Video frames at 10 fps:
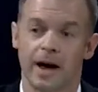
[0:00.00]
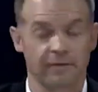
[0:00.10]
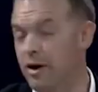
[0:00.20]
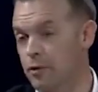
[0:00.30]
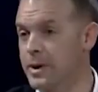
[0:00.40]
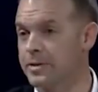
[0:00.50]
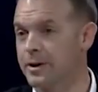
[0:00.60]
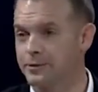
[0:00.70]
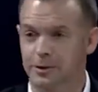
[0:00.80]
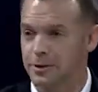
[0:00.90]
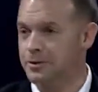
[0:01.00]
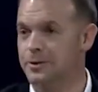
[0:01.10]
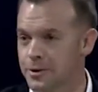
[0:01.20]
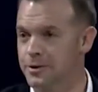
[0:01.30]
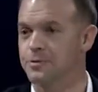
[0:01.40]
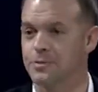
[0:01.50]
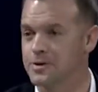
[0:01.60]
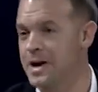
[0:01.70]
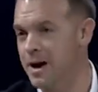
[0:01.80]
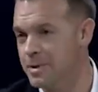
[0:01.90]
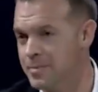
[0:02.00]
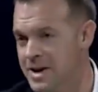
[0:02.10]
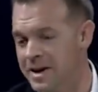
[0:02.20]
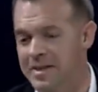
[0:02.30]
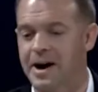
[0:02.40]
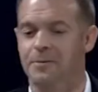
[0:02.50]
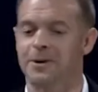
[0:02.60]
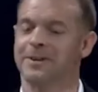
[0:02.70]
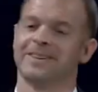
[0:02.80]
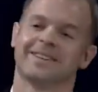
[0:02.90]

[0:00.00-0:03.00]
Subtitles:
I've never been there, so you got me beat on that one.